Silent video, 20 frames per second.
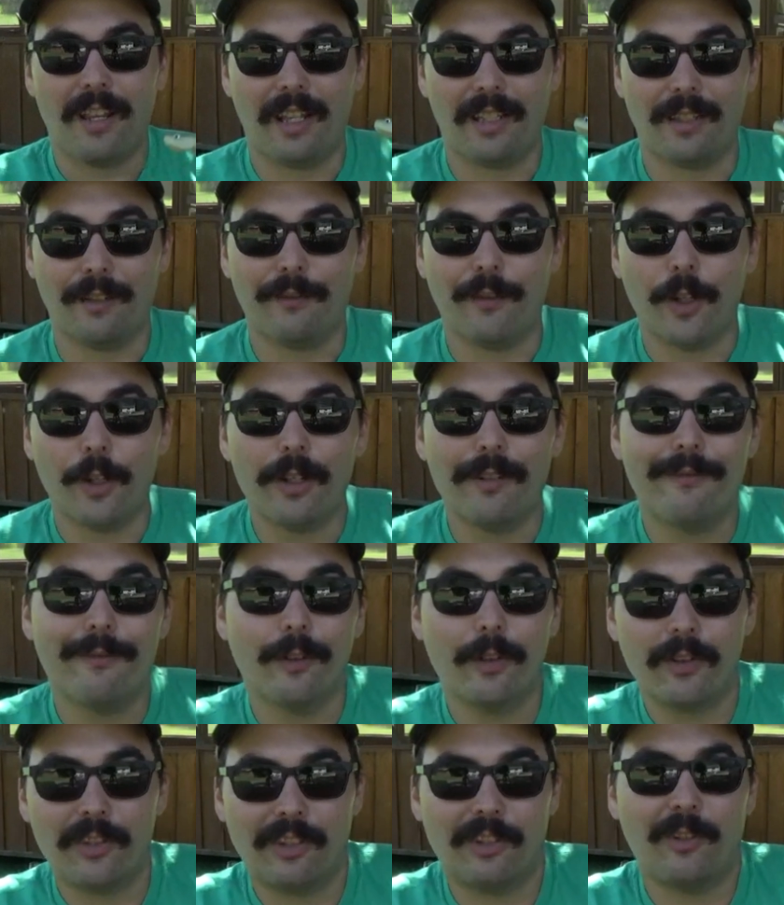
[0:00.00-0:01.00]
It's a very
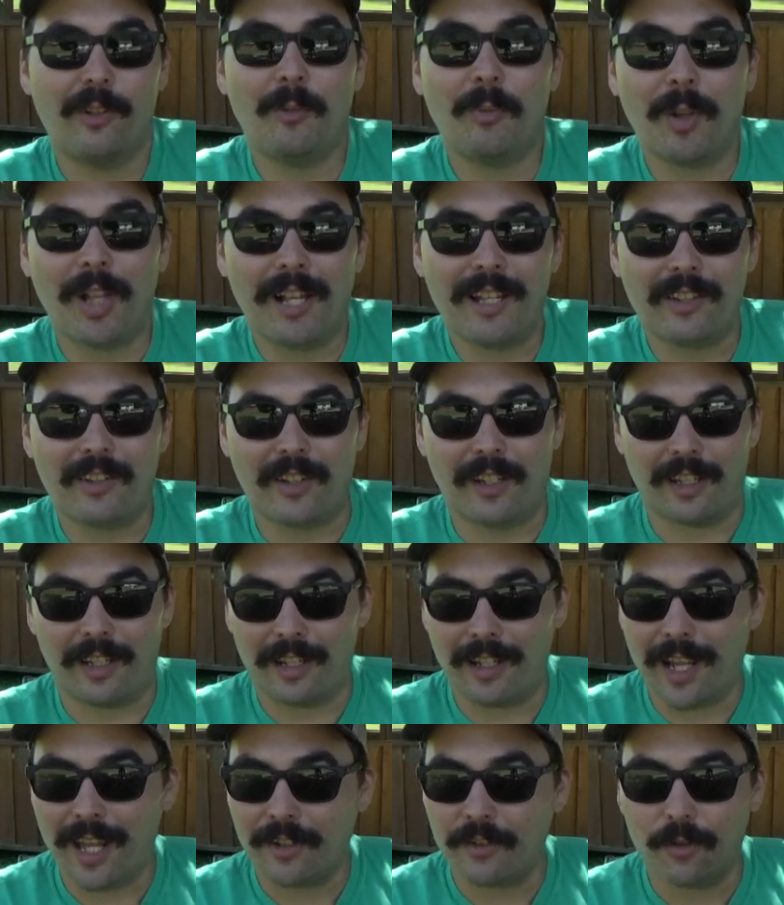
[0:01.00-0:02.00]
versatile plastic.
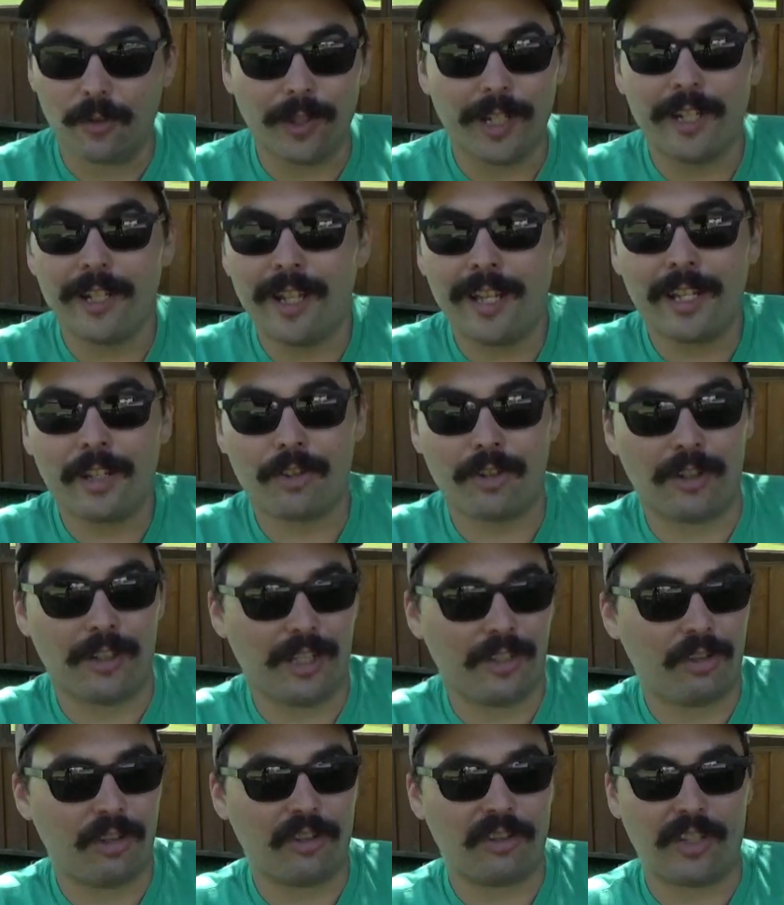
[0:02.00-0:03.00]
It had great action.
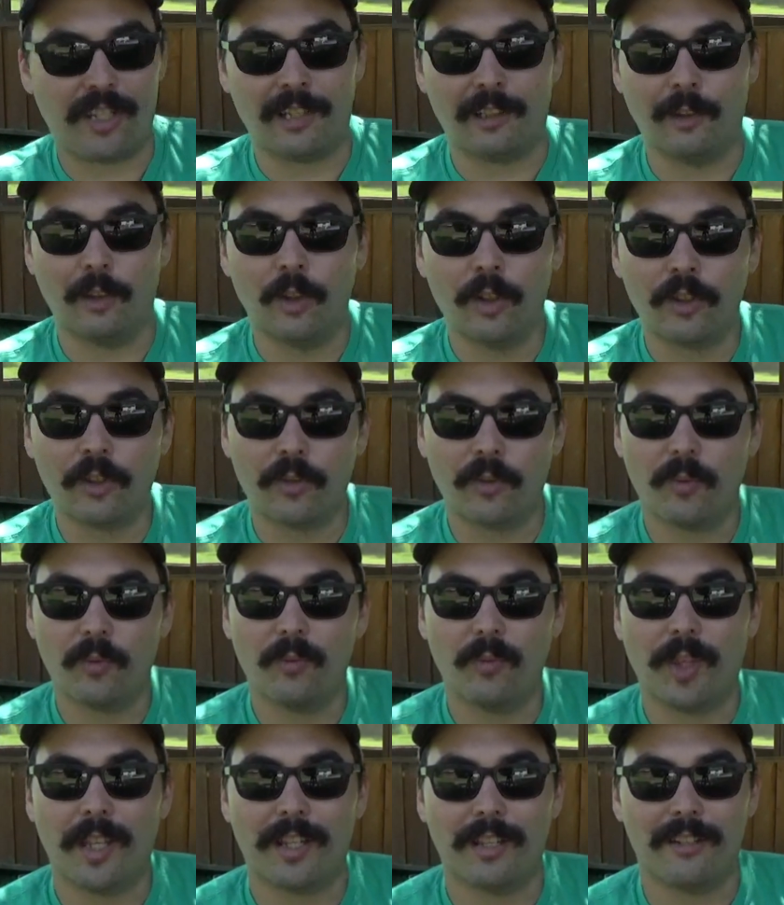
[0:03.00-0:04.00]
It looked
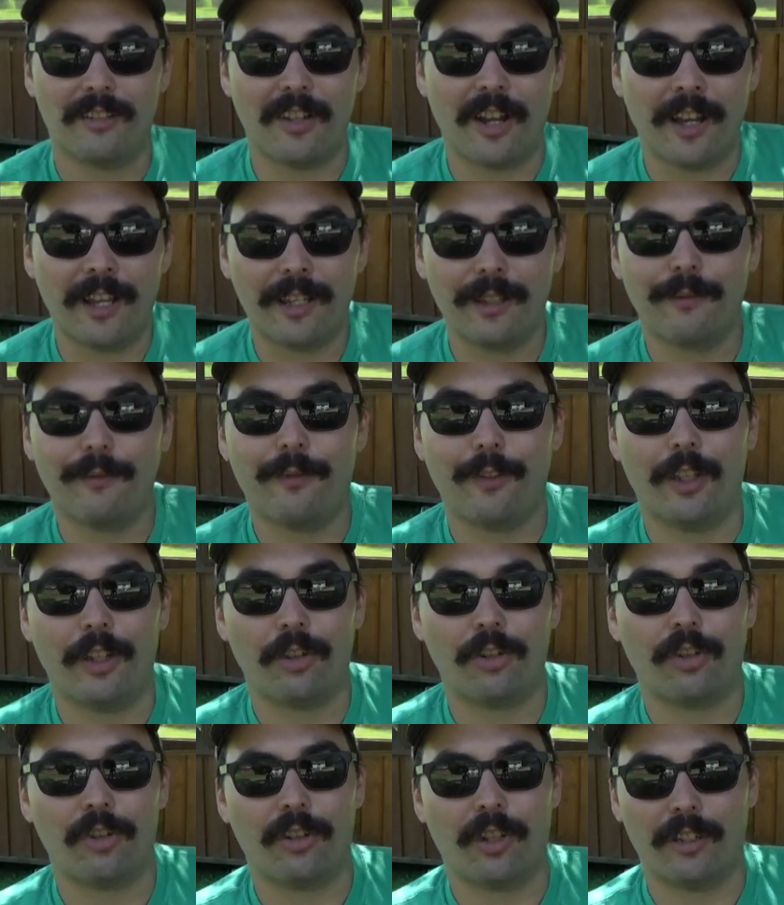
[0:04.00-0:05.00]
like a dying
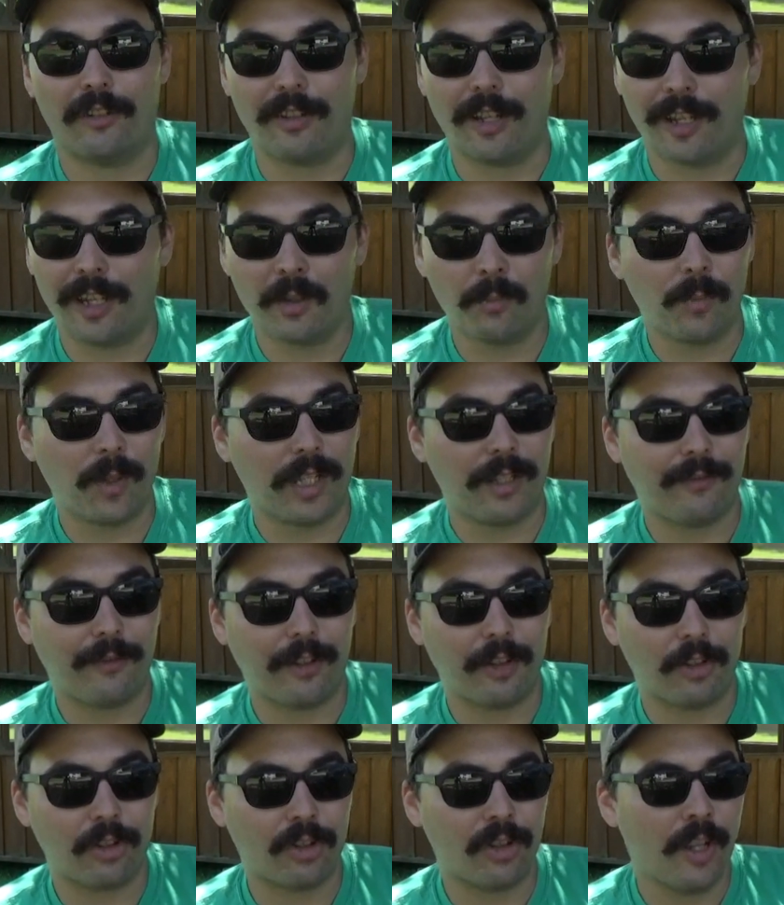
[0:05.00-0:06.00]
fish, a dying bait
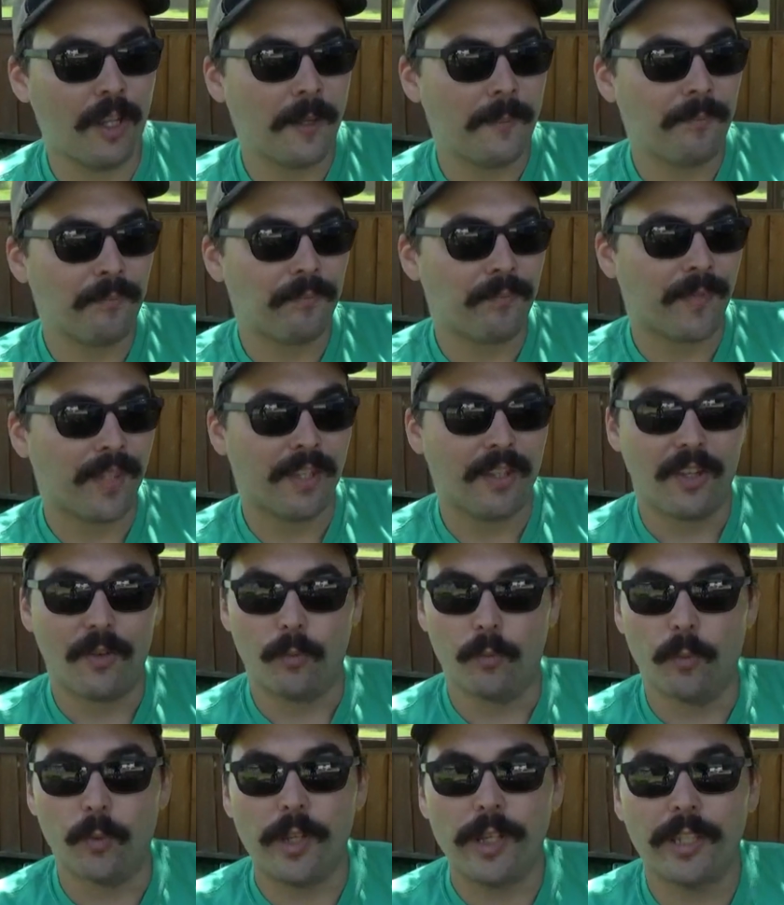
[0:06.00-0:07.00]
fish,
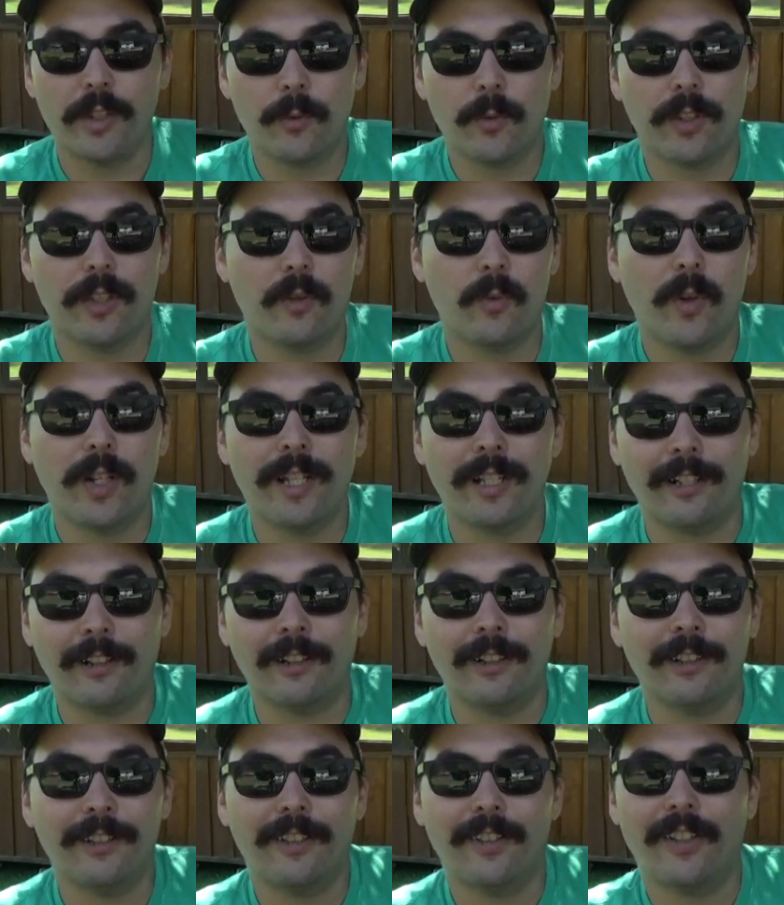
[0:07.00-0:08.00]
really, really
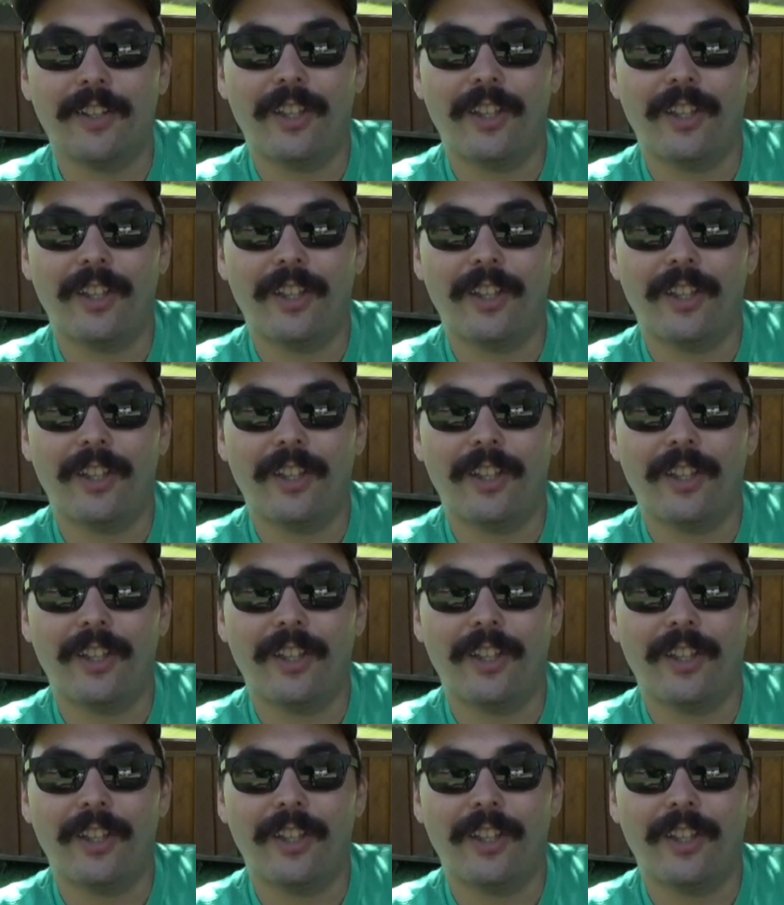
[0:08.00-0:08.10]
well.